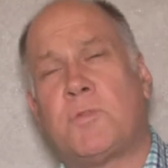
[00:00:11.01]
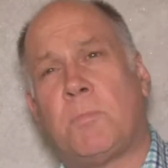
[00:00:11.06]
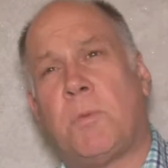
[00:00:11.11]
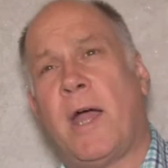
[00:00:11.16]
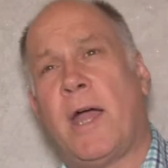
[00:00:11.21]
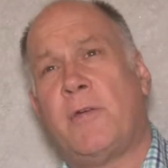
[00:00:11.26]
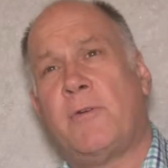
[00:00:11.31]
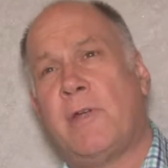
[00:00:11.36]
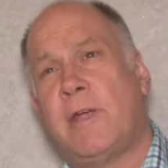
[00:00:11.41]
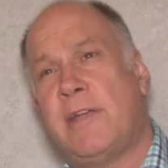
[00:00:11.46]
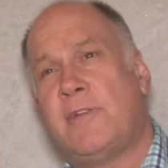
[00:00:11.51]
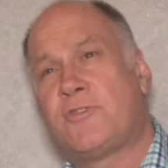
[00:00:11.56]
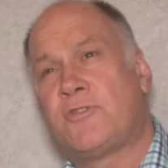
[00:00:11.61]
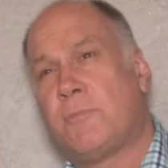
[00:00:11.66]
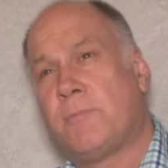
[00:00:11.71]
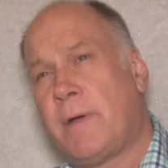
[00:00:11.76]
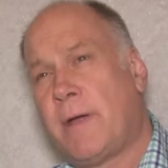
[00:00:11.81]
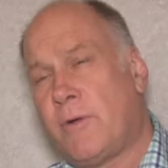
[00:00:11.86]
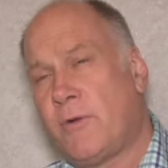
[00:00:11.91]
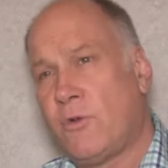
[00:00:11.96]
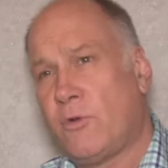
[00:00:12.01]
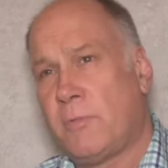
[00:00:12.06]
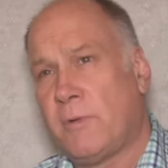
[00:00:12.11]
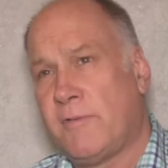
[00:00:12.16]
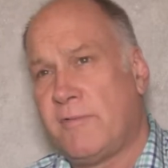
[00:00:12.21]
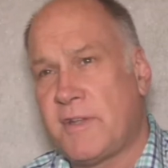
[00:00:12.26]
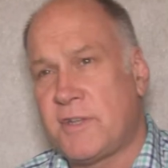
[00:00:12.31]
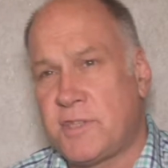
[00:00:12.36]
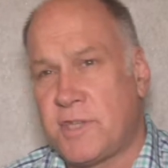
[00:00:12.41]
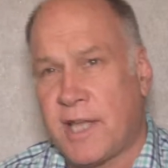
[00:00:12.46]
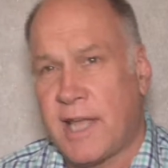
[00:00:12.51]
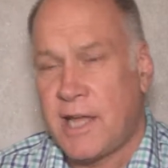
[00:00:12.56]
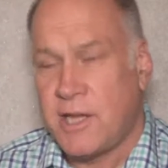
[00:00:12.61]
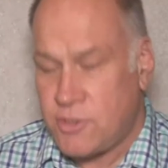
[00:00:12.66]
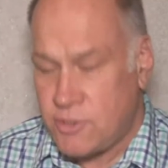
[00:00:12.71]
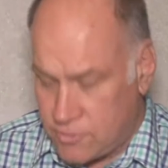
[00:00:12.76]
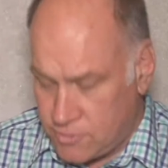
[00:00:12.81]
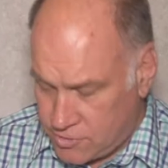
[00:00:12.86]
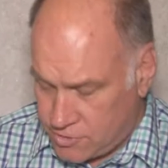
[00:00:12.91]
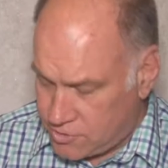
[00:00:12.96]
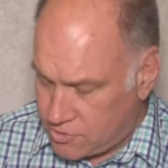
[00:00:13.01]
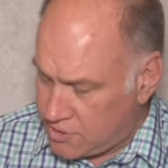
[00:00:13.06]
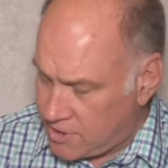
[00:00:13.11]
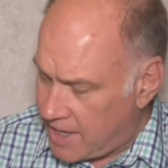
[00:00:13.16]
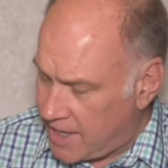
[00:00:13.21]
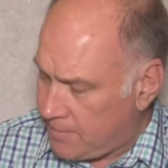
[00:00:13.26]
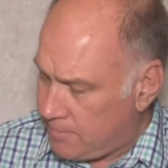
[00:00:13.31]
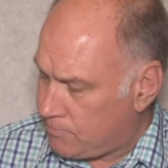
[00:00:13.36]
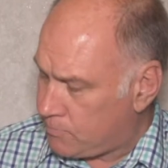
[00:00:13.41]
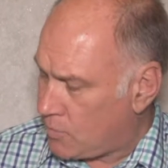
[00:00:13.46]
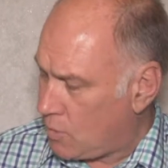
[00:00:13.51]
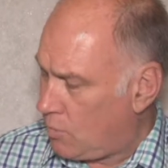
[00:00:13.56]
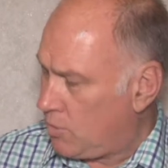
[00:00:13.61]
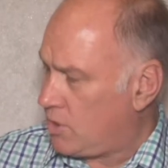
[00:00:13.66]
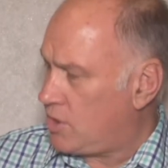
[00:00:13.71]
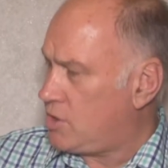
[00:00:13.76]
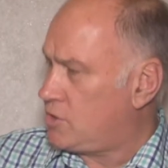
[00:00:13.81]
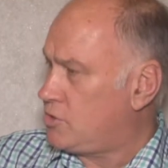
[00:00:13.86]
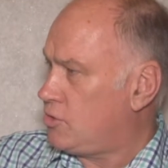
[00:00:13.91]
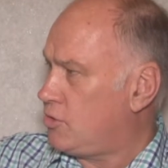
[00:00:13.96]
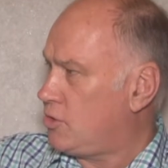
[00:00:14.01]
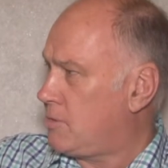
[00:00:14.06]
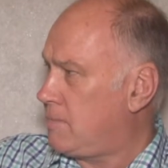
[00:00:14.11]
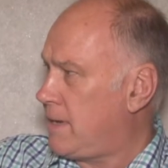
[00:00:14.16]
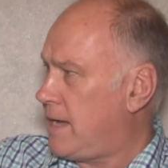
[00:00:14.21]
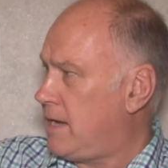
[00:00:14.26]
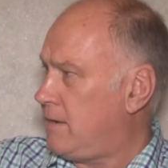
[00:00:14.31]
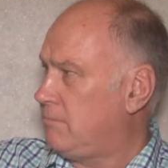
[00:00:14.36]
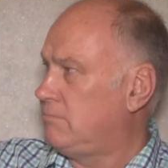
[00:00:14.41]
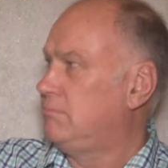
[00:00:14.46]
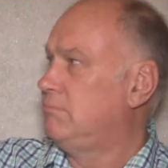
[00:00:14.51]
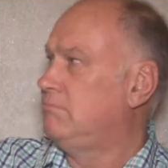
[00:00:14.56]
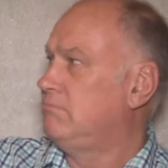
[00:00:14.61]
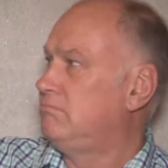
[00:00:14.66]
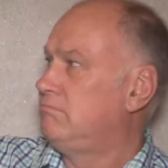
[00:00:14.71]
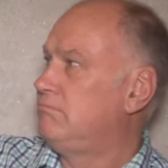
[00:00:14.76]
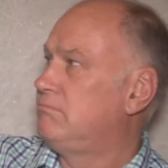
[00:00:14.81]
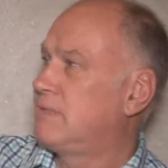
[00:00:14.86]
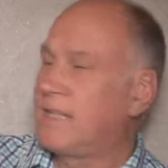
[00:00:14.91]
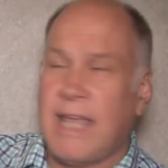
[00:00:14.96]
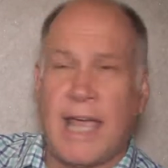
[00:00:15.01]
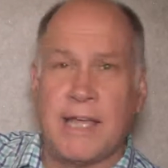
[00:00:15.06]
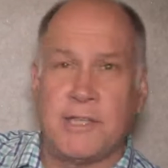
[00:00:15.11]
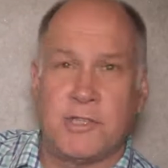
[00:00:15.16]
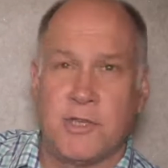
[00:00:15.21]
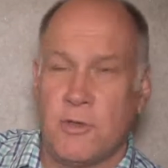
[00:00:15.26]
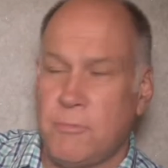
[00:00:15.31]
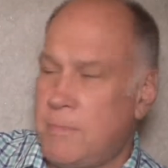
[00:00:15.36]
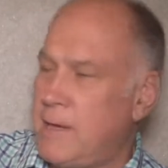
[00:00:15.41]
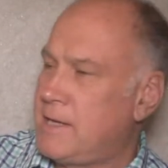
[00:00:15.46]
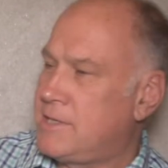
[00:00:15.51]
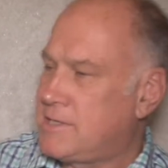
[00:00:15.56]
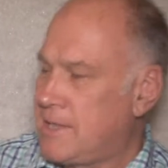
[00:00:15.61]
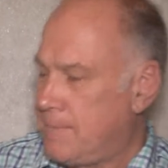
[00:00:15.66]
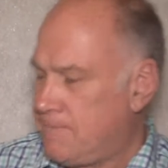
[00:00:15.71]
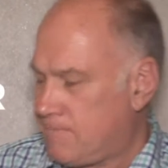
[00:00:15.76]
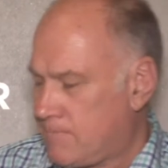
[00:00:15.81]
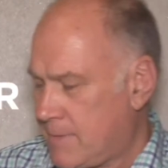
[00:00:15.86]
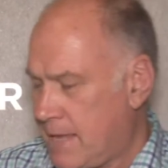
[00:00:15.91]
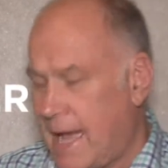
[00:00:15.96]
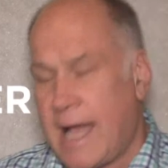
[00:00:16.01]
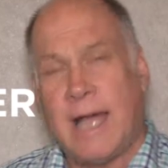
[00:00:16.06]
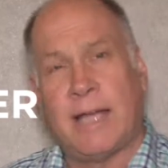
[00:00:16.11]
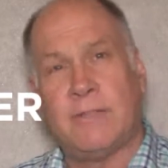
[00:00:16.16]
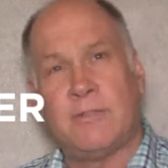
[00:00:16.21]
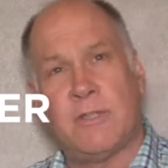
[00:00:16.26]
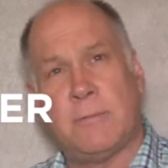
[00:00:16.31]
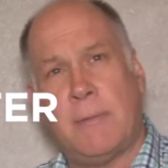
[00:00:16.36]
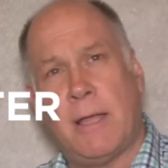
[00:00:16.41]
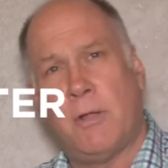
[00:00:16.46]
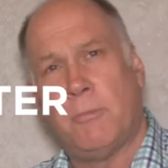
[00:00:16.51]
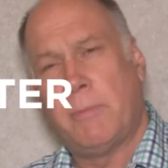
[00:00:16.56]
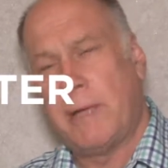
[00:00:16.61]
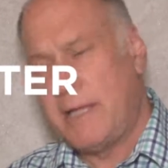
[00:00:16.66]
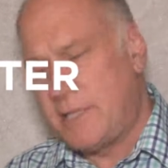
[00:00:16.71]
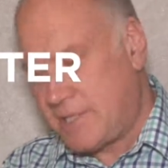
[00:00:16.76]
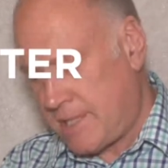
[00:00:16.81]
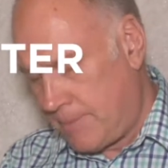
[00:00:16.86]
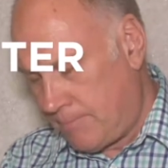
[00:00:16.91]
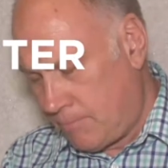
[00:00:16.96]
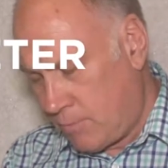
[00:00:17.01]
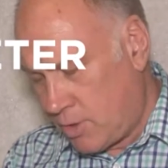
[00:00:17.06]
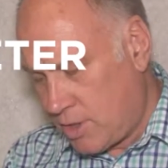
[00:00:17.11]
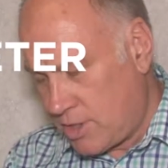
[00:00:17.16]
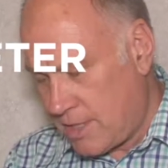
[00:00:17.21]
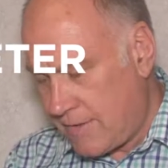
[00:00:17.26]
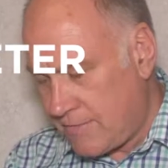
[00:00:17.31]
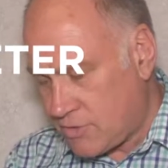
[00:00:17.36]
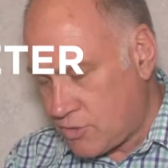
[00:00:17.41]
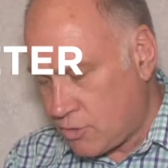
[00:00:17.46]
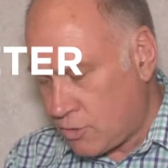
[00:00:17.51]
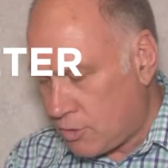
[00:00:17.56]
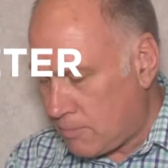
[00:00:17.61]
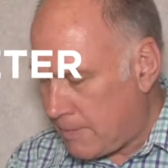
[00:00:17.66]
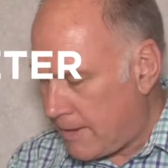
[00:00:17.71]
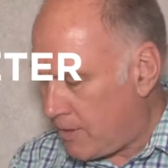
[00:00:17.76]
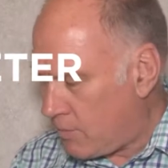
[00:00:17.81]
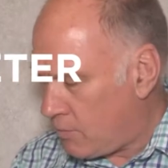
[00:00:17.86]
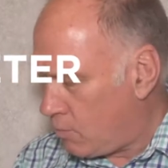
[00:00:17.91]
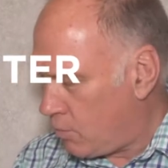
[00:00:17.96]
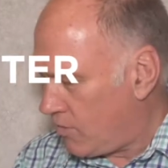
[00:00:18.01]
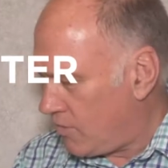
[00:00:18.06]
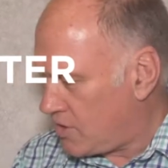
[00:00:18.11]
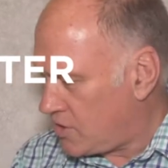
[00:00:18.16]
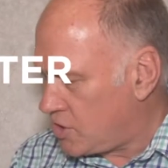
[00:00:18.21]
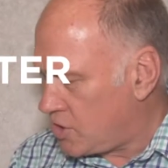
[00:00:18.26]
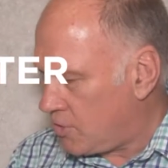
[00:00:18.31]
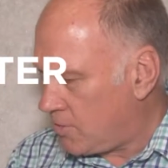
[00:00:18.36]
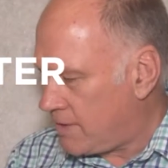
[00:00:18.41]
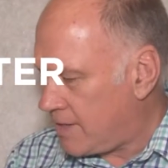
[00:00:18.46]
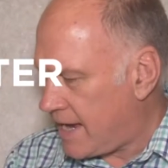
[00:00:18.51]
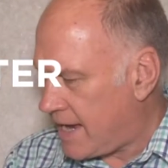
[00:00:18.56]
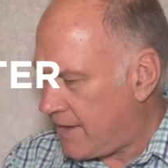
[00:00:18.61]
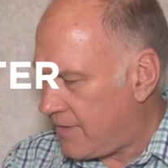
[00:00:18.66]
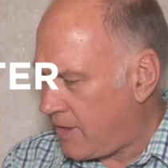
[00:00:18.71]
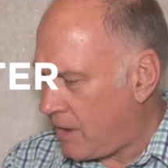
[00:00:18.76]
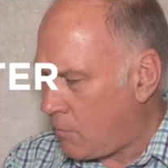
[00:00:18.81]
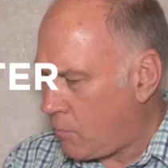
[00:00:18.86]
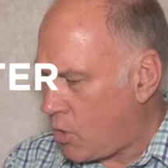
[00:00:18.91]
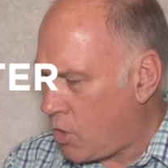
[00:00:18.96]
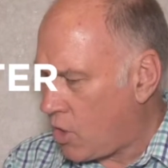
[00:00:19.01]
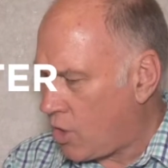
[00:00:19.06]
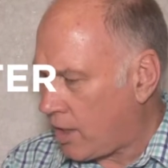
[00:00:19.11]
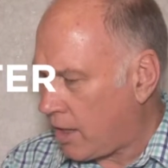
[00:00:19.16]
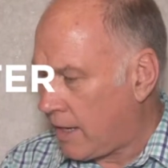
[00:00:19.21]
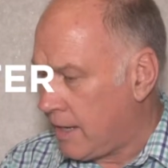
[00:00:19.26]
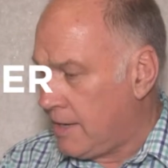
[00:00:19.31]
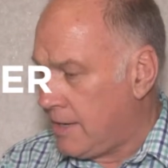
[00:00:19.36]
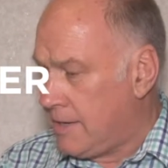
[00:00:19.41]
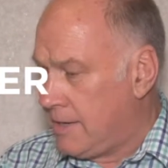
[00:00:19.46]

Brian Reeves from Paranormal Investigations. Today we're going to talk about the K2 meter and the MEL meter. We're going to have a talk about them, what they do and how they work.